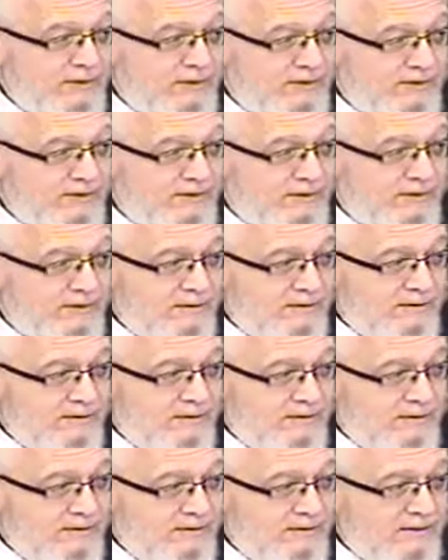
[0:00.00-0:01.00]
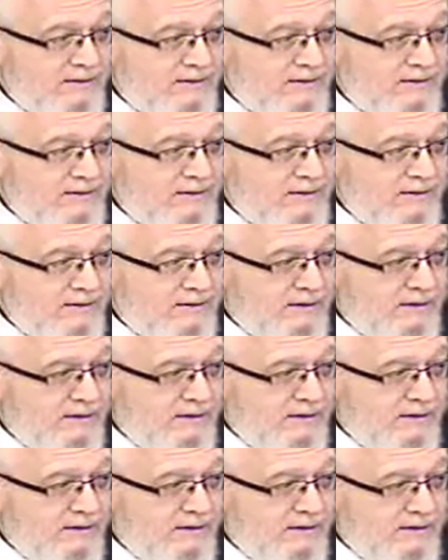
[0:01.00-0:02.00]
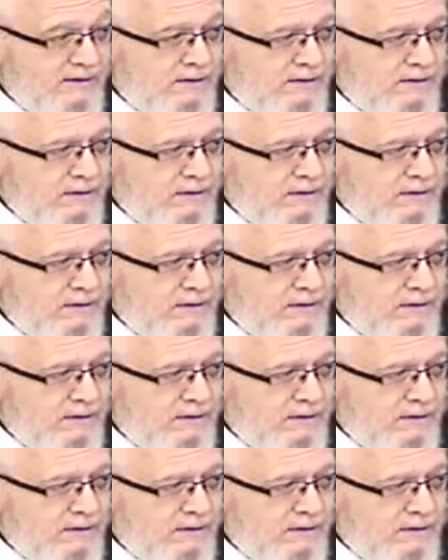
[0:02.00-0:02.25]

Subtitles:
No one is speaking in this clip.